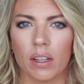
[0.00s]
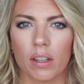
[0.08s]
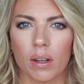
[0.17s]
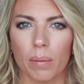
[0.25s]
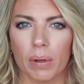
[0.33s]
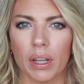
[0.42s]
It's
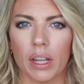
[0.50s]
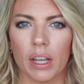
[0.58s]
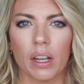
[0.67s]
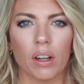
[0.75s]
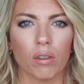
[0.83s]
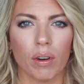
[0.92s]

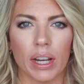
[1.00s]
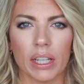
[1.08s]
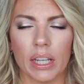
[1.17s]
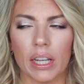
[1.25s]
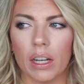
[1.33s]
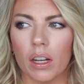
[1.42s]
completely
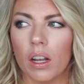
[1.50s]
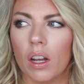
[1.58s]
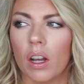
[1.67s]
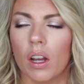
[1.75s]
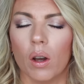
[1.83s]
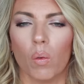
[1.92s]
crazy and
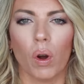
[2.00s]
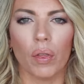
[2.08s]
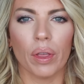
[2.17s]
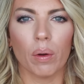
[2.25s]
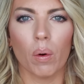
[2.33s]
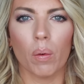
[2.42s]

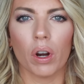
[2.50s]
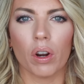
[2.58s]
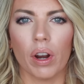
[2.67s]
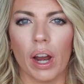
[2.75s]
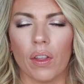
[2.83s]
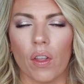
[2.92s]
one thing will work
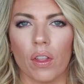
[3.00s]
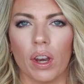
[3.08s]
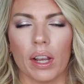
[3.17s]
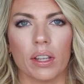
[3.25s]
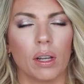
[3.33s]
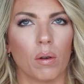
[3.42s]
great and then the
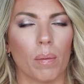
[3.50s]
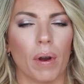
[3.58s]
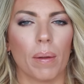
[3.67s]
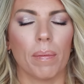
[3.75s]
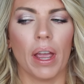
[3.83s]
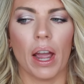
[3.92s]
next thing will
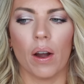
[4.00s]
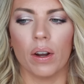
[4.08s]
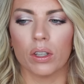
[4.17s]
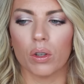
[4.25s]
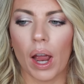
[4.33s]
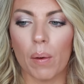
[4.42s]
break me out.
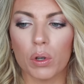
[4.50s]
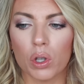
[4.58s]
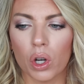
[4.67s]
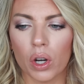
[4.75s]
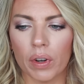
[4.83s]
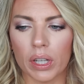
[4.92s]
And so I was
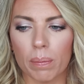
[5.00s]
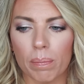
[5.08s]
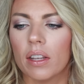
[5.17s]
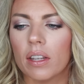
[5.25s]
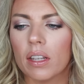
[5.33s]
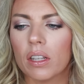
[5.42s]
nervous.
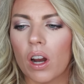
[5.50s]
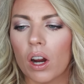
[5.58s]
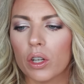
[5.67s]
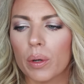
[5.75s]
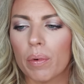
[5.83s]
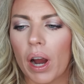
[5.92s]
This is
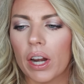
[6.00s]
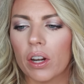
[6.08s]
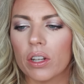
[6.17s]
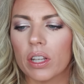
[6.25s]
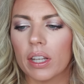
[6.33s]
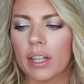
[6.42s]
Dr.
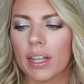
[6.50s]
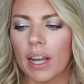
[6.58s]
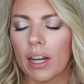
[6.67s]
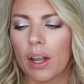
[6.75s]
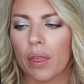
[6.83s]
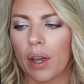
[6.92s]
Briner's
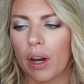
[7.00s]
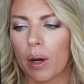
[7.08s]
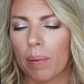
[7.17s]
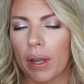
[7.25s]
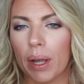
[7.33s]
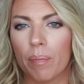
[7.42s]
Skin
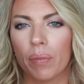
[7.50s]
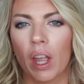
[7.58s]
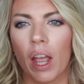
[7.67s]
Therapy.